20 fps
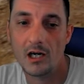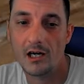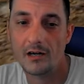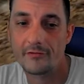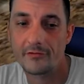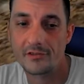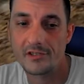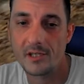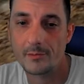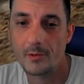
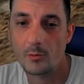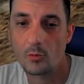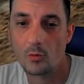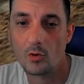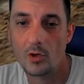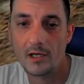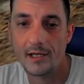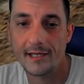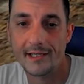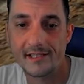for tip number
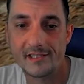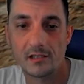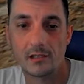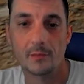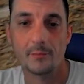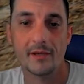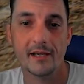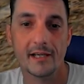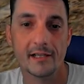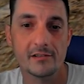1 is going
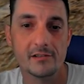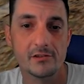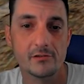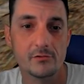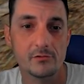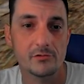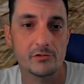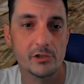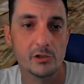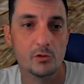to be
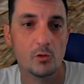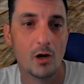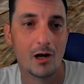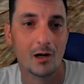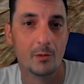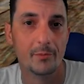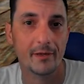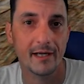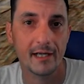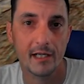to do
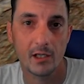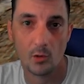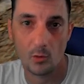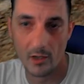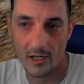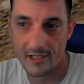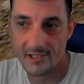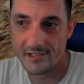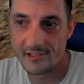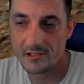our beginning
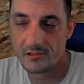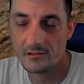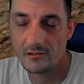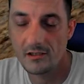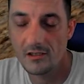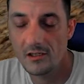quests.